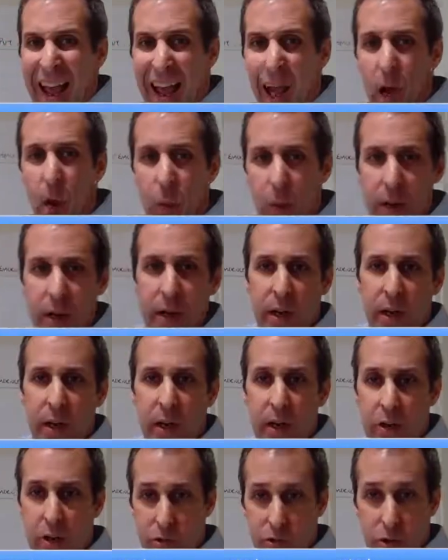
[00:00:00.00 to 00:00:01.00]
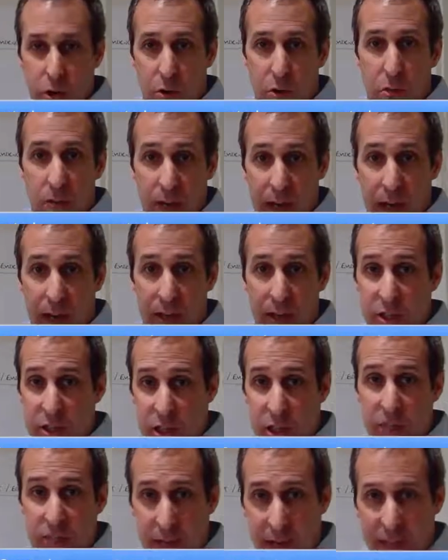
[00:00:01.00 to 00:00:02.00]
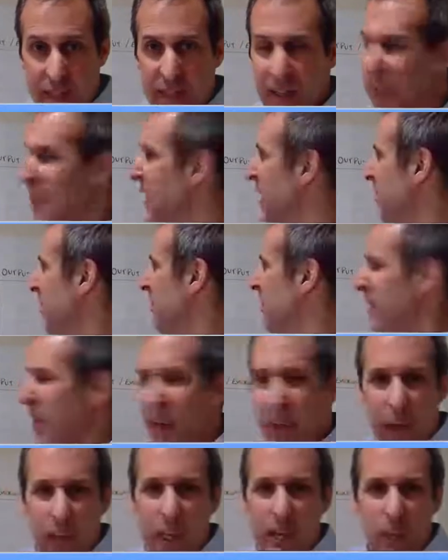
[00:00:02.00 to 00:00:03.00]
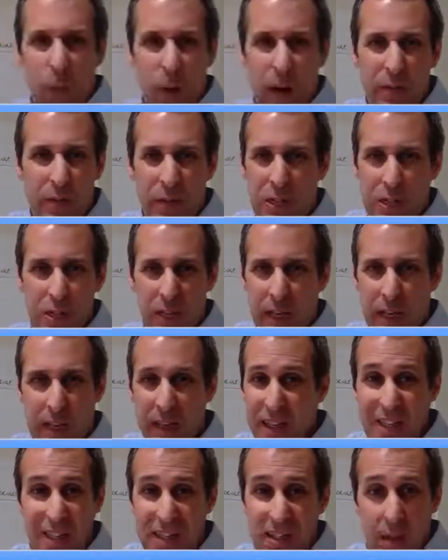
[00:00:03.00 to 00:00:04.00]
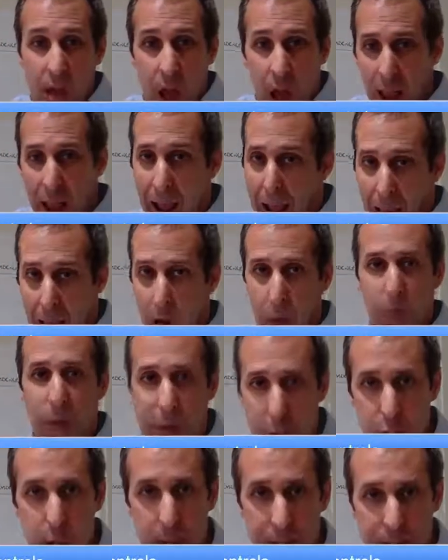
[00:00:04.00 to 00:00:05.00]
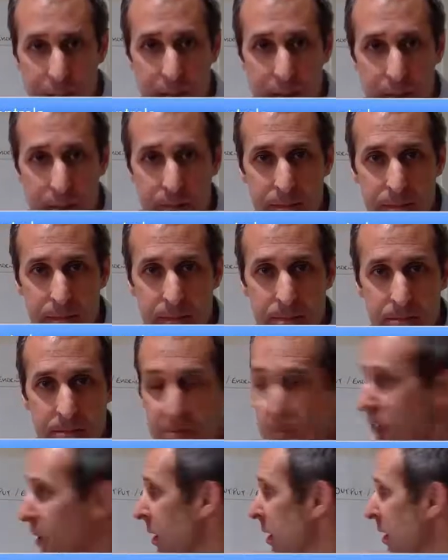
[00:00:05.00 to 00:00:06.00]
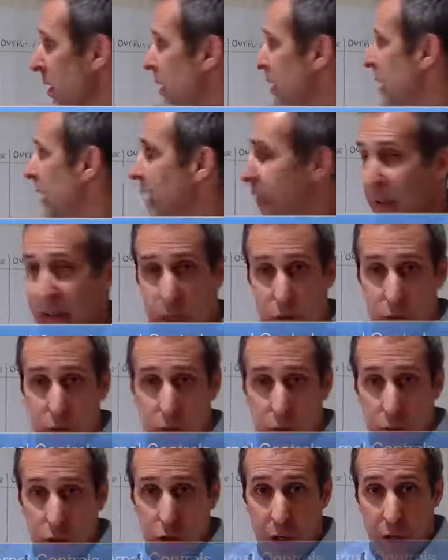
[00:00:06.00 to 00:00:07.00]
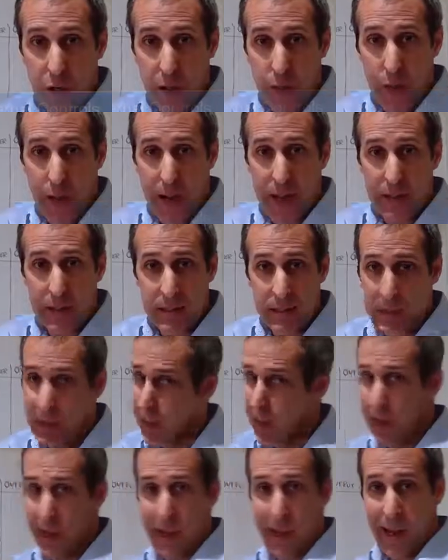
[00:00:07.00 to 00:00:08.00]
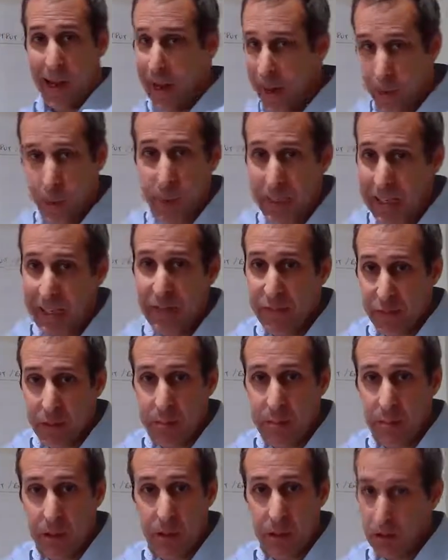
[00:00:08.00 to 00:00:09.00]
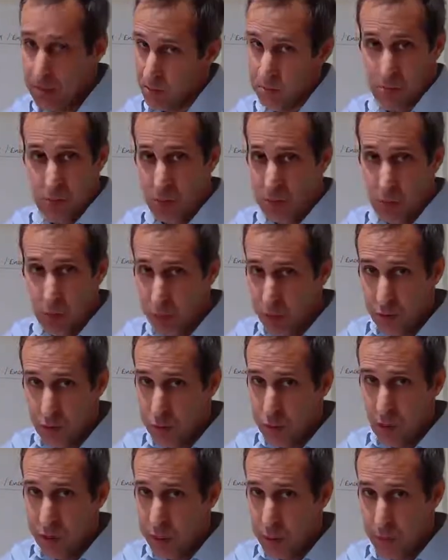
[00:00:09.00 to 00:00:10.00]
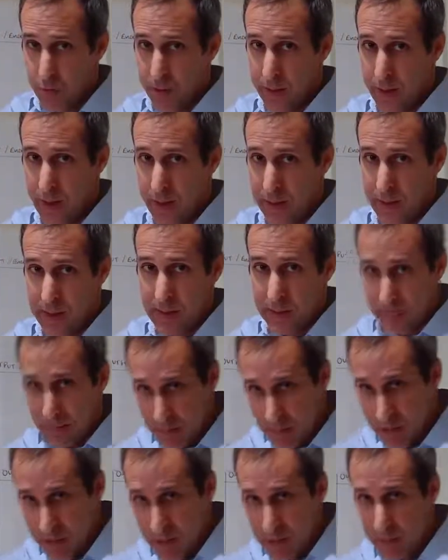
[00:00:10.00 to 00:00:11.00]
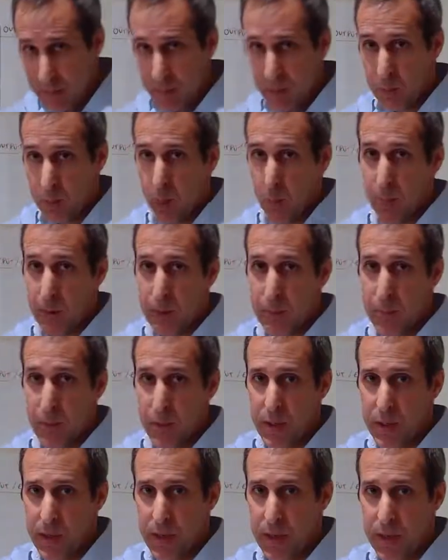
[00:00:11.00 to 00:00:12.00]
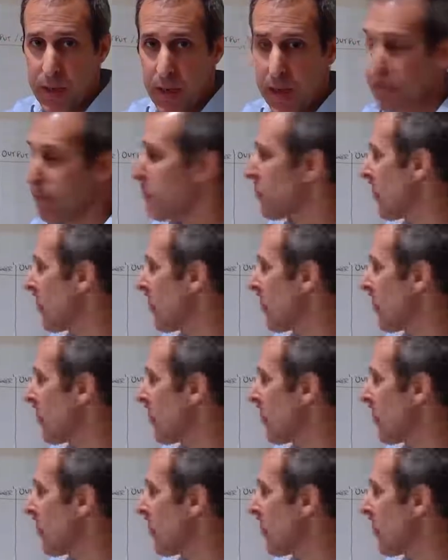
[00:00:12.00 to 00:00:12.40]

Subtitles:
how we are going to control and achieve that. Another way of just seeing this is how we do it. They've asked for all drivers to wear hats. How do we give them all the drivers wearing hats? Simply what we're going to put in here.